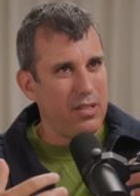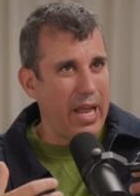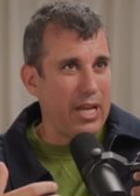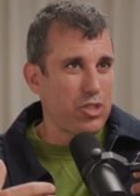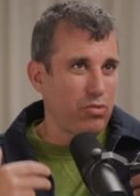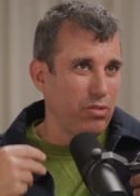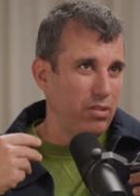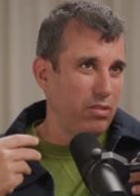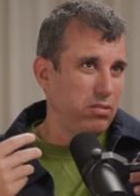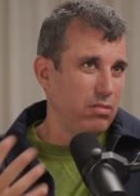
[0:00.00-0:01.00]

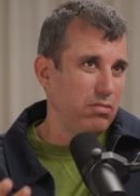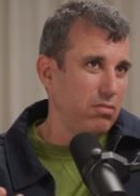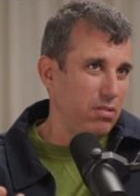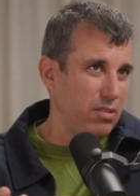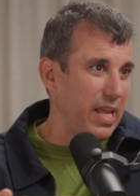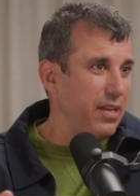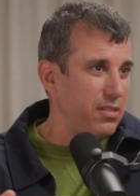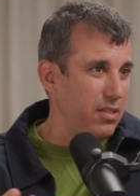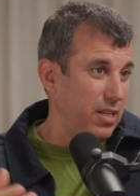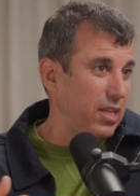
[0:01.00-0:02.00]
natural
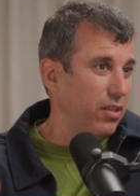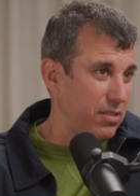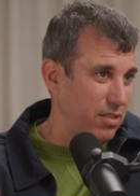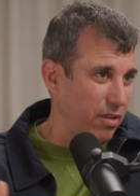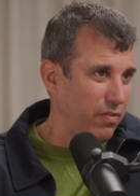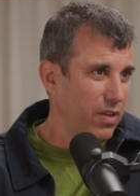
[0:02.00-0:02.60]
tendency to heal itself.